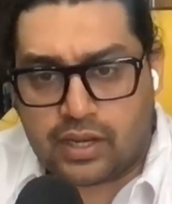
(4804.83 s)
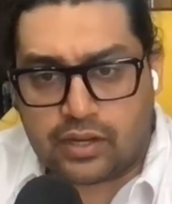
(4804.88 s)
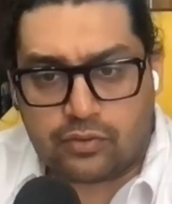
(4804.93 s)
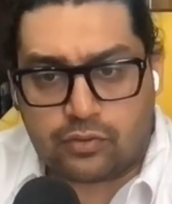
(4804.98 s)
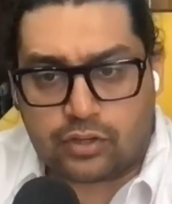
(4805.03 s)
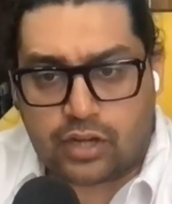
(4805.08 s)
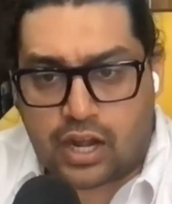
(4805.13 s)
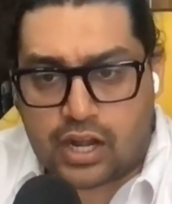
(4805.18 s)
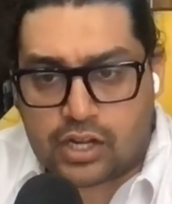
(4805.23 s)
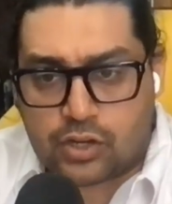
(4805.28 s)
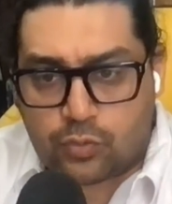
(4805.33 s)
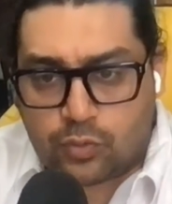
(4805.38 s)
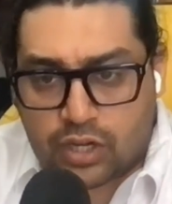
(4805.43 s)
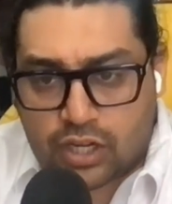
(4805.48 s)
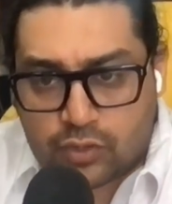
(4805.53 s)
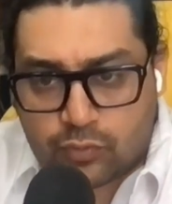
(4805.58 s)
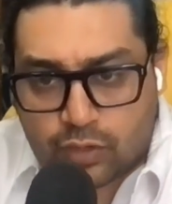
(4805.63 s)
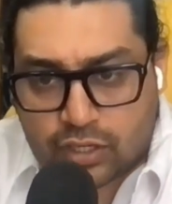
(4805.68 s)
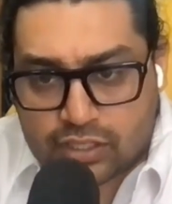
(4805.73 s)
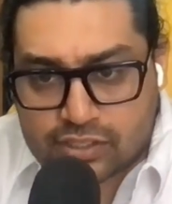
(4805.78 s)
And we can't
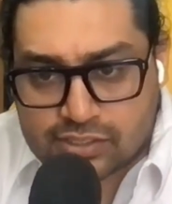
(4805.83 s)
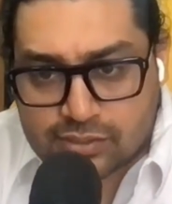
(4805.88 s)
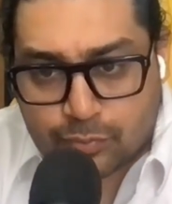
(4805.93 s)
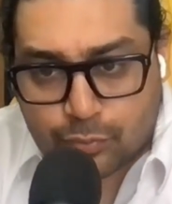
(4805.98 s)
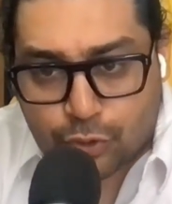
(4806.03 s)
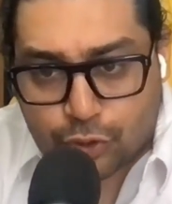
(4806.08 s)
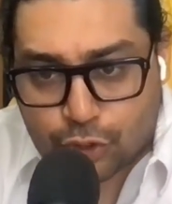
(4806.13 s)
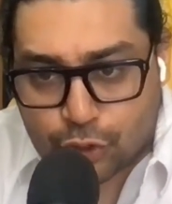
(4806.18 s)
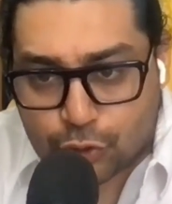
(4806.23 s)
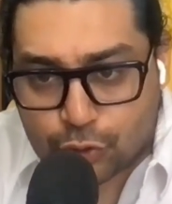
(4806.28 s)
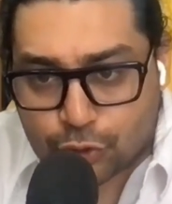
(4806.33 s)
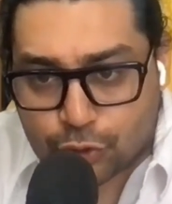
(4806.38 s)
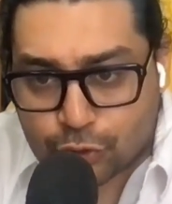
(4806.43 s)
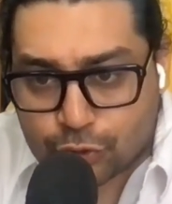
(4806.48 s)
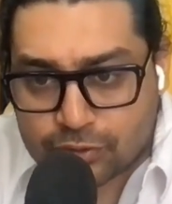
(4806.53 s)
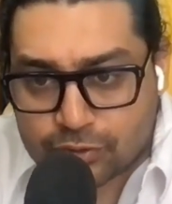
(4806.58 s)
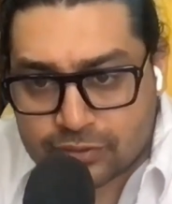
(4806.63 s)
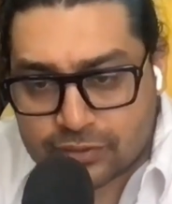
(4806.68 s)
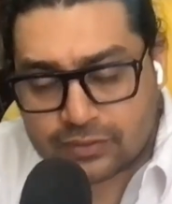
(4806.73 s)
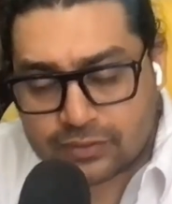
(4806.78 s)
wait. When is the book due
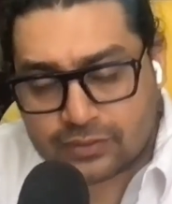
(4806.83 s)
though?